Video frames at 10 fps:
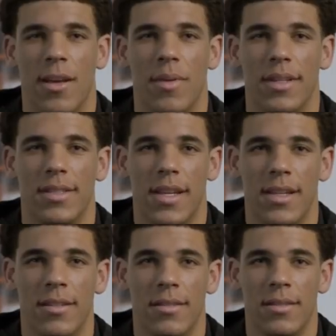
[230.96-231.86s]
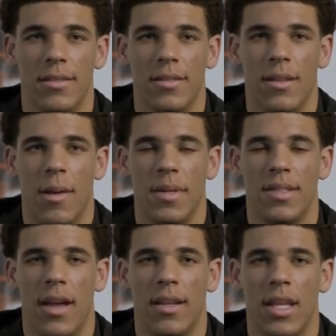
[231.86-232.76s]
With that being said, I'm
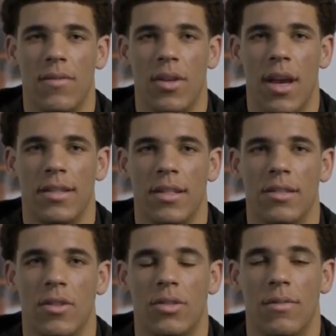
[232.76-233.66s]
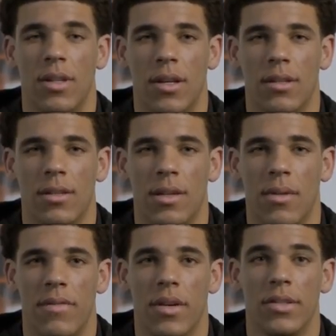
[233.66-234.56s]
excited to give you guys an exclusive look at
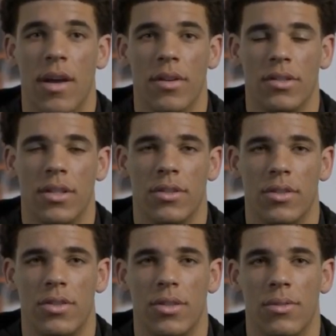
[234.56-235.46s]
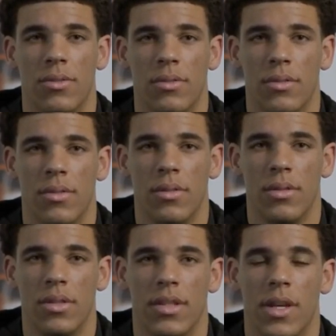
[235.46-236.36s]
my first ever signature shoe,
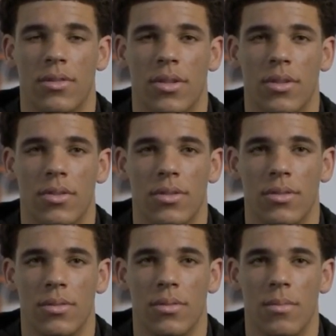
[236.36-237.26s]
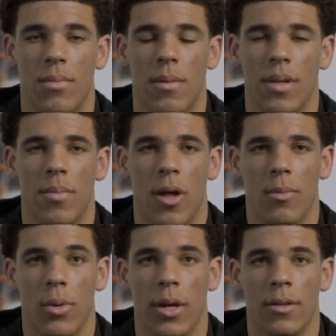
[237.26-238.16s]
the ZO2s, by Big
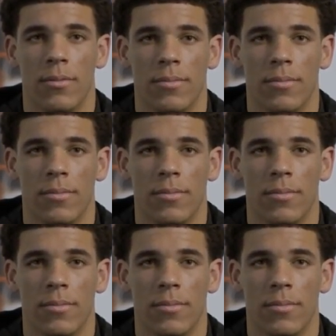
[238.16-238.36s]
Baller Brand.